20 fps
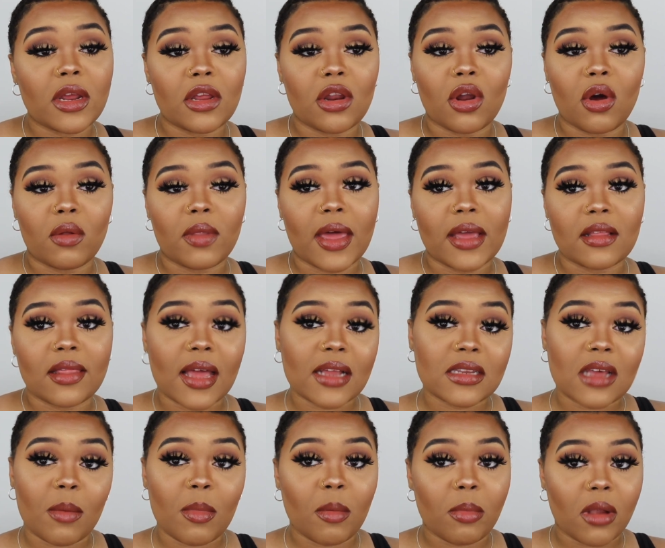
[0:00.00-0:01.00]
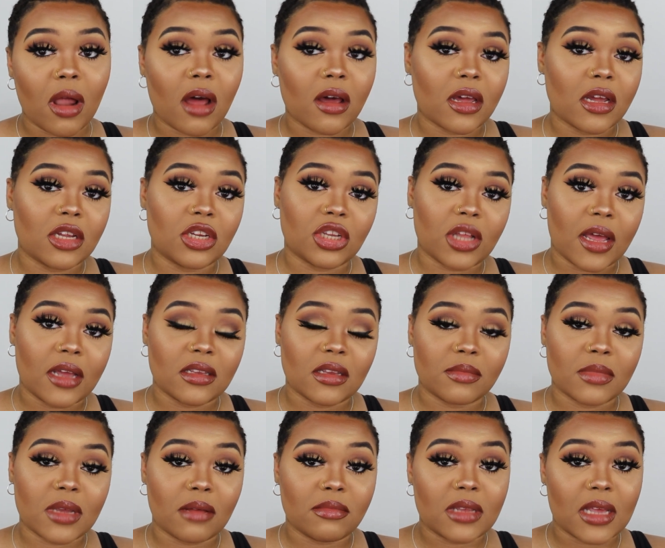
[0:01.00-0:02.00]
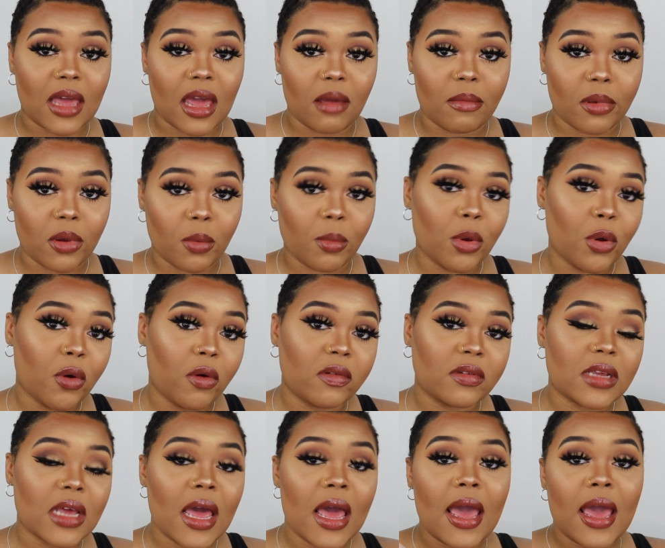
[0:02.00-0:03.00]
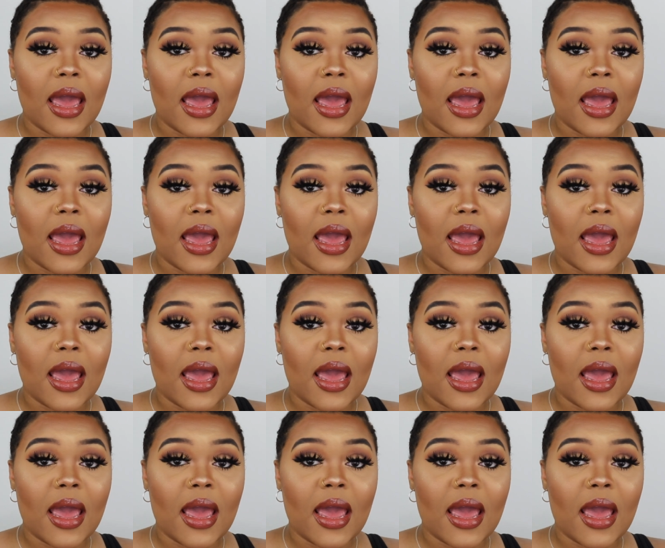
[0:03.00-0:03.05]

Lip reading: You know, like that type of blockage, like sometimes it can't be removed,